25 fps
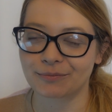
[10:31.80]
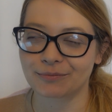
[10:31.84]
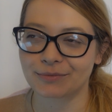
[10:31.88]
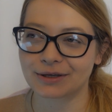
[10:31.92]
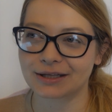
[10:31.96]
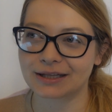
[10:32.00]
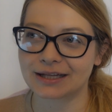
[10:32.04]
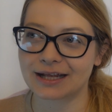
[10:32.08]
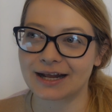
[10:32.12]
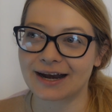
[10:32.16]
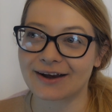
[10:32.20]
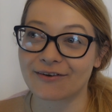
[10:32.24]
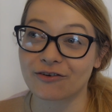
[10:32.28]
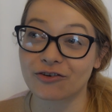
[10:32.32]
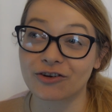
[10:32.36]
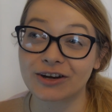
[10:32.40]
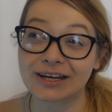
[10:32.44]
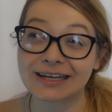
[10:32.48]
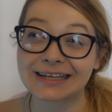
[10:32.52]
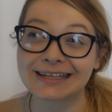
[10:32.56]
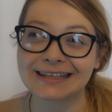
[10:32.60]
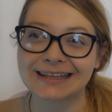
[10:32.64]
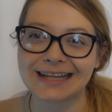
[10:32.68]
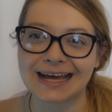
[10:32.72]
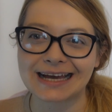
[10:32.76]
in a
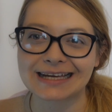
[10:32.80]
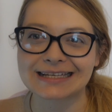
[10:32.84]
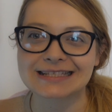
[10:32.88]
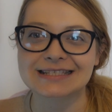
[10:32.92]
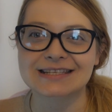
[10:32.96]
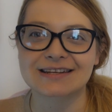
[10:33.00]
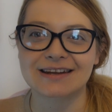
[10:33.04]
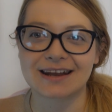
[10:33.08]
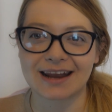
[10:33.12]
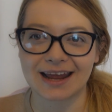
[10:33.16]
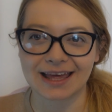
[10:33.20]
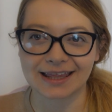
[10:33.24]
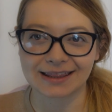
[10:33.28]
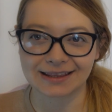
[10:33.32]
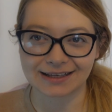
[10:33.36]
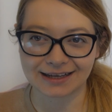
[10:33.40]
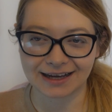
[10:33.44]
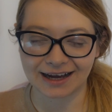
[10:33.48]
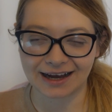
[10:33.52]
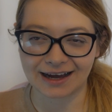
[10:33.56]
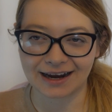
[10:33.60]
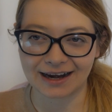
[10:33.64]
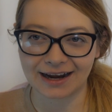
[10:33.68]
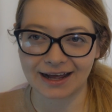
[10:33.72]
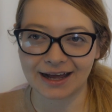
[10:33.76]
really nice light
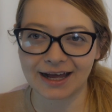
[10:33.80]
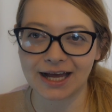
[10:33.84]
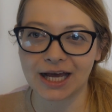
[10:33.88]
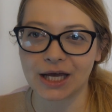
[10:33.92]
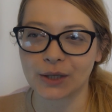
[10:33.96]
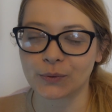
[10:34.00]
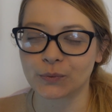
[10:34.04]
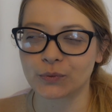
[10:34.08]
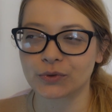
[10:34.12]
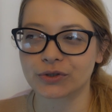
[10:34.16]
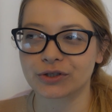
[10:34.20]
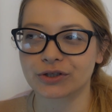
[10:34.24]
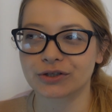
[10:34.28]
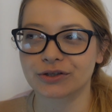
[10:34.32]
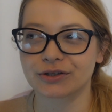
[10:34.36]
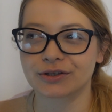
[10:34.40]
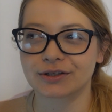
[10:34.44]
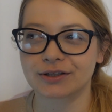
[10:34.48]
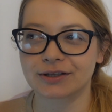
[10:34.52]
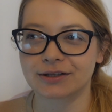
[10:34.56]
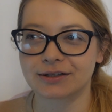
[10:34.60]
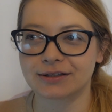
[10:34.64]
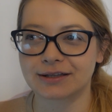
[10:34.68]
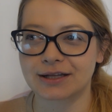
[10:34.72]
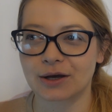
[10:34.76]
color. I
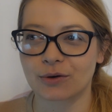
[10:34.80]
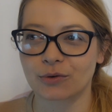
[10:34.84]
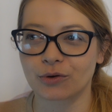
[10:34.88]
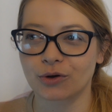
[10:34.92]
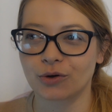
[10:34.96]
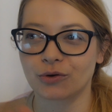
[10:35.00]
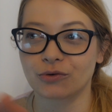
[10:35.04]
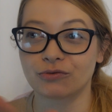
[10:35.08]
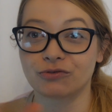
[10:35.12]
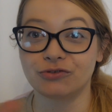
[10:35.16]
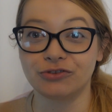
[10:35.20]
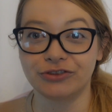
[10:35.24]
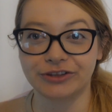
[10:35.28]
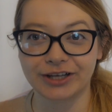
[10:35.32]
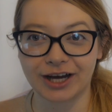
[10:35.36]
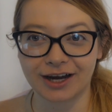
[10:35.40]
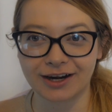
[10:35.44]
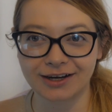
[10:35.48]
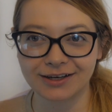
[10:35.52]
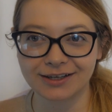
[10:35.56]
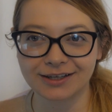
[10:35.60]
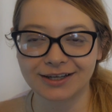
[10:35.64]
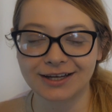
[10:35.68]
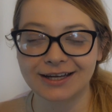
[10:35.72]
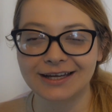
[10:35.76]
wouldn't now go
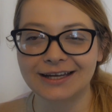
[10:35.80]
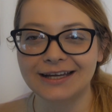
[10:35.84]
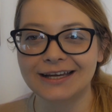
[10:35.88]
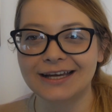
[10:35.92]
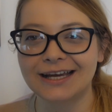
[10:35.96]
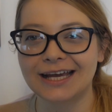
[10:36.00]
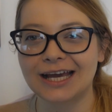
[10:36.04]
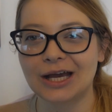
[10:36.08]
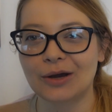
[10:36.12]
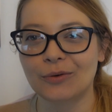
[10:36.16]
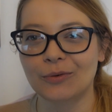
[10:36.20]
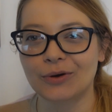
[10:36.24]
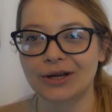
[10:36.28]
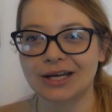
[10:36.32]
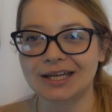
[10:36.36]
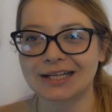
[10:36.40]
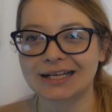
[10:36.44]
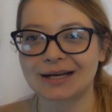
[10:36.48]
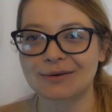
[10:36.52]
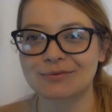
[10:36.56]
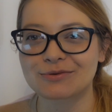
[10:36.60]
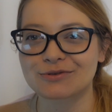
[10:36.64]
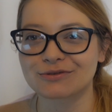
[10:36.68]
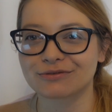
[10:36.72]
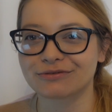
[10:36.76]
dark. When it
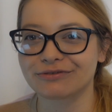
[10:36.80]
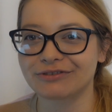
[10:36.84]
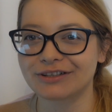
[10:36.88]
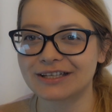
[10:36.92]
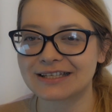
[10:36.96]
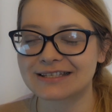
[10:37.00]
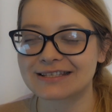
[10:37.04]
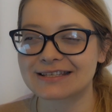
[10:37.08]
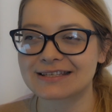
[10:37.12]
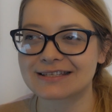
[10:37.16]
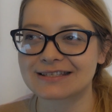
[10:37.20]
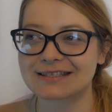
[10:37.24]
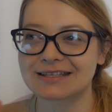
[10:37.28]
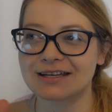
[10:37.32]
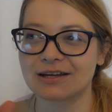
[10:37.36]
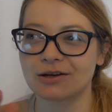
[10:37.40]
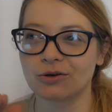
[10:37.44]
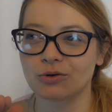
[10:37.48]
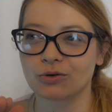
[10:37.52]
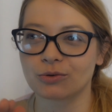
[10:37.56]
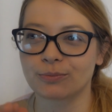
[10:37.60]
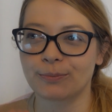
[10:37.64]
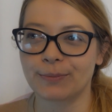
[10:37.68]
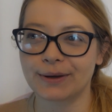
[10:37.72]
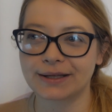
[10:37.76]
comes to fleeces, they
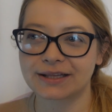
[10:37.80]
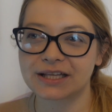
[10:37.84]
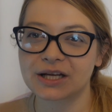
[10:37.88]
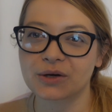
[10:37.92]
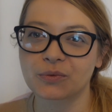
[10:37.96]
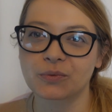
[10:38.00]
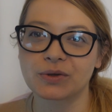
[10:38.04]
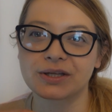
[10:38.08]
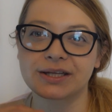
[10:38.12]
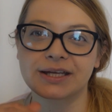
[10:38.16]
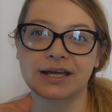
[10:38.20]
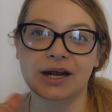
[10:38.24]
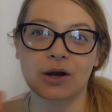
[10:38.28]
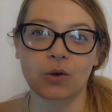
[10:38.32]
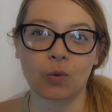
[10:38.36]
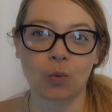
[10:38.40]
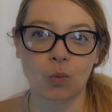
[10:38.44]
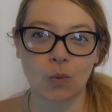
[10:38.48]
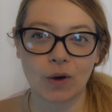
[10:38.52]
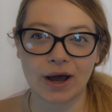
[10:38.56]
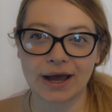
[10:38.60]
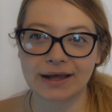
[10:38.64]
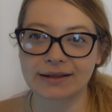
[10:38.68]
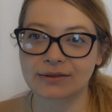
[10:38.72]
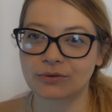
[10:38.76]
look better when they are
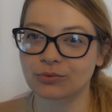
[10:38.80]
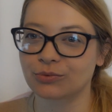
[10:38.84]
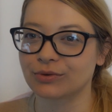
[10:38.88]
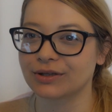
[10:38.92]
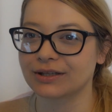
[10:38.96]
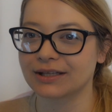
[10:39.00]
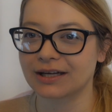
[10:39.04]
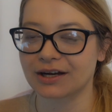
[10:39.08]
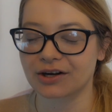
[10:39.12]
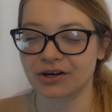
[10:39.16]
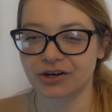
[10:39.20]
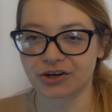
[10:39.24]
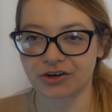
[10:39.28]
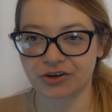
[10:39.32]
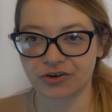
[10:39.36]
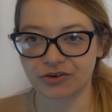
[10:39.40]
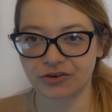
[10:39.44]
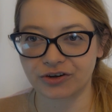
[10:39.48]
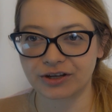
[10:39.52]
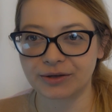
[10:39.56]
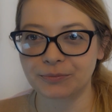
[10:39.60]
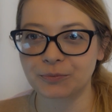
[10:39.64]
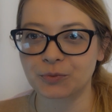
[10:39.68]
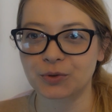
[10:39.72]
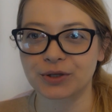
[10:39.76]
white, when they are
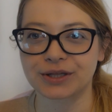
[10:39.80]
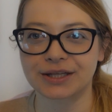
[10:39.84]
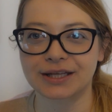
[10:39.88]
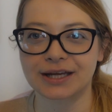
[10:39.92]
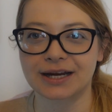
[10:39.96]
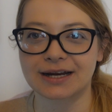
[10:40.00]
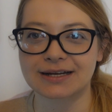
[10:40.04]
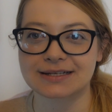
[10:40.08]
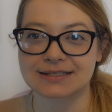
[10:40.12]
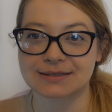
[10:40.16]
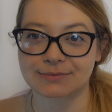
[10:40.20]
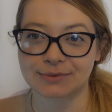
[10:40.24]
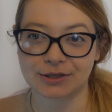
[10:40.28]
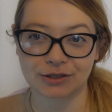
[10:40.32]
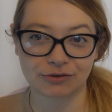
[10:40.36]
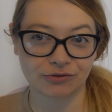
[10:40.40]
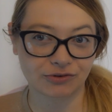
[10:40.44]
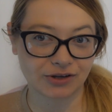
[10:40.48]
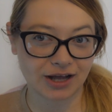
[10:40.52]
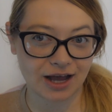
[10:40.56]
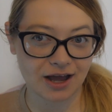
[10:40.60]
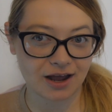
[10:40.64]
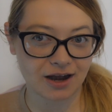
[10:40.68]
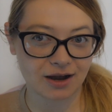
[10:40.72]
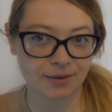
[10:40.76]
cream, when they are some kind of
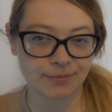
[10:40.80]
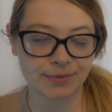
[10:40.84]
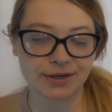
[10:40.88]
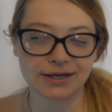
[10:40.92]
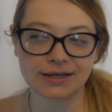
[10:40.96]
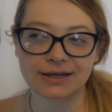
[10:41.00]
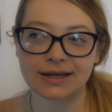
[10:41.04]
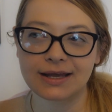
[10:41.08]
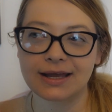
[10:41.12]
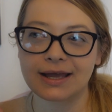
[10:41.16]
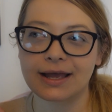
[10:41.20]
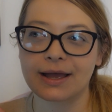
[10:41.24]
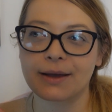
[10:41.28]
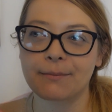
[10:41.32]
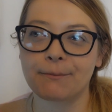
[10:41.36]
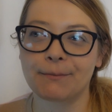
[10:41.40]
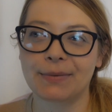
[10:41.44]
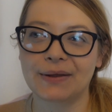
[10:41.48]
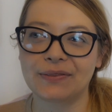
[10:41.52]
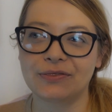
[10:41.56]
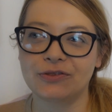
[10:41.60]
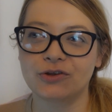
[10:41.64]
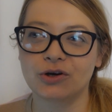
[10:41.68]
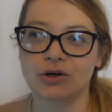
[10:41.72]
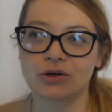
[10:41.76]
caramel,
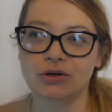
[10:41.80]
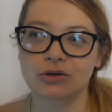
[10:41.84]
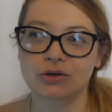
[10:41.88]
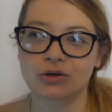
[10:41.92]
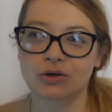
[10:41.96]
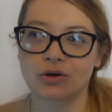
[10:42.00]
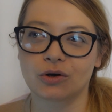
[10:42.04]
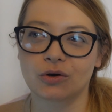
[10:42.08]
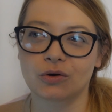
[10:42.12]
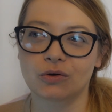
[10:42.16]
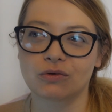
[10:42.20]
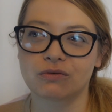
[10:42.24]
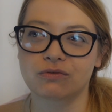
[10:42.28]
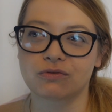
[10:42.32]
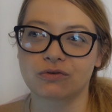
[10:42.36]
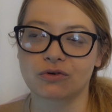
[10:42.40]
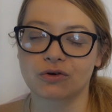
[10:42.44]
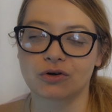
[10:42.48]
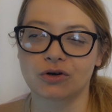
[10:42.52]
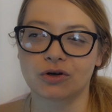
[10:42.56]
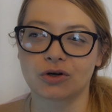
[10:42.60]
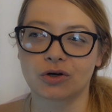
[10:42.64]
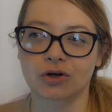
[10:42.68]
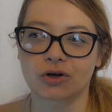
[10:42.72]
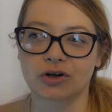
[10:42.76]
but don't go
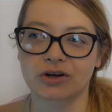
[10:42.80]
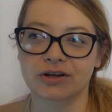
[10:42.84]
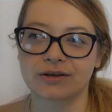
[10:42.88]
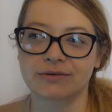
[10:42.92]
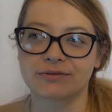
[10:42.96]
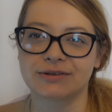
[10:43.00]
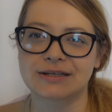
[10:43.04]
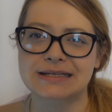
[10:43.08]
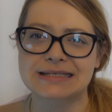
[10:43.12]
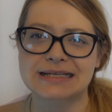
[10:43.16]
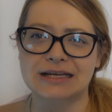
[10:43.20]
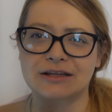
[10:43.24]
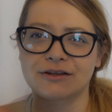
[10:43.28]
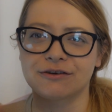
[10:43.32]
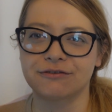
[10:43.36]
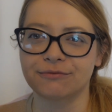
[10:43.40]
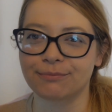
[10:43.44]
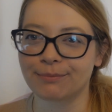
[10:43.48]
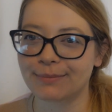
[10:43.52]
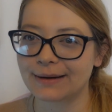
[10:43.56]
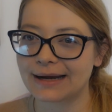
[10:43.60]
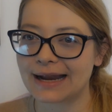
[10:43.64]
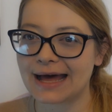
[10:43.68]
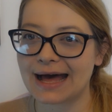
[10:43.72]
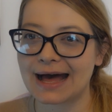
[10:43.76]
for this kind
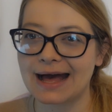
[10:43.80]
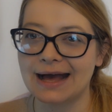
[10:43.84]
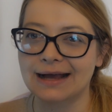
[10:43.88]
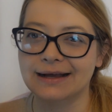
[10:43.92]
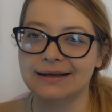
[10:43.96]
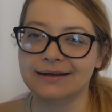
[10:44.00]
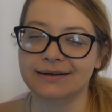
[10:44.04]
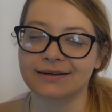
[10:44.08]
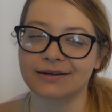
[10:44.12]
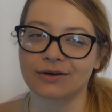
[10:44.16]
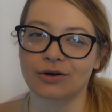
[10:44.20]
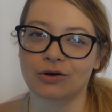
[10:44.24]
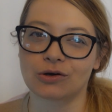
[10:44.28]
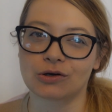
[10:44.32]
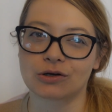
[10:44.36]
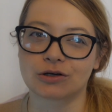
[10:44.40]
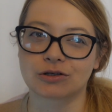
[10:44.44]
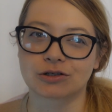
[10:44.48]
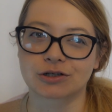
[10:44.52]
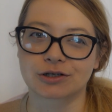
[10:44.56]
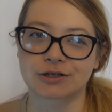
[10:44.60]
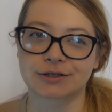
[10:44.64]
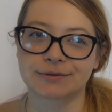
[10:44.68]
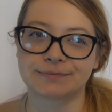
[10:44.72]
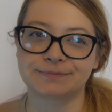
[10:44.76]
of black
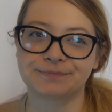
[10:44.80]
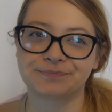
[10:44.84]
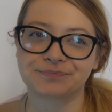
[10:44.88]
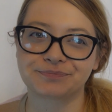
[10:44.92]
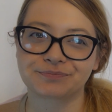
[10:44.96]
or